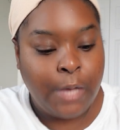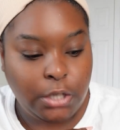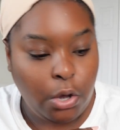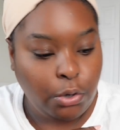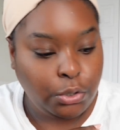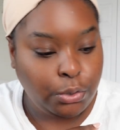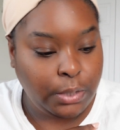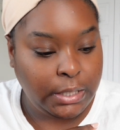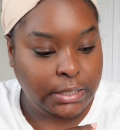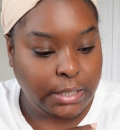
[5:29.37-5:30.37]
I told you
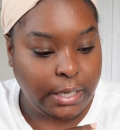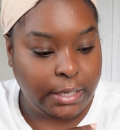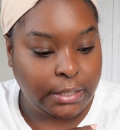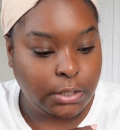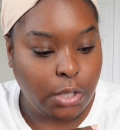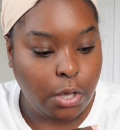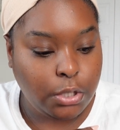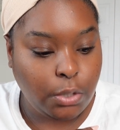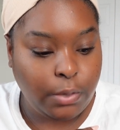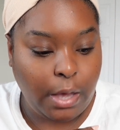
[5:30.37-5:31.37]
these things
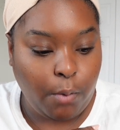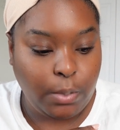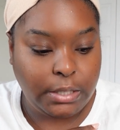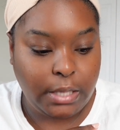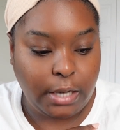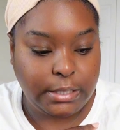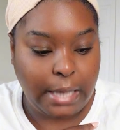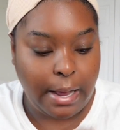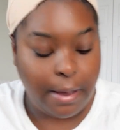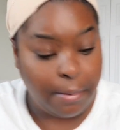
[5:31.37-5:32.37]
so that when their
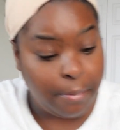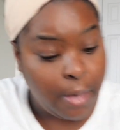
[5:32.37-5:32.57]
time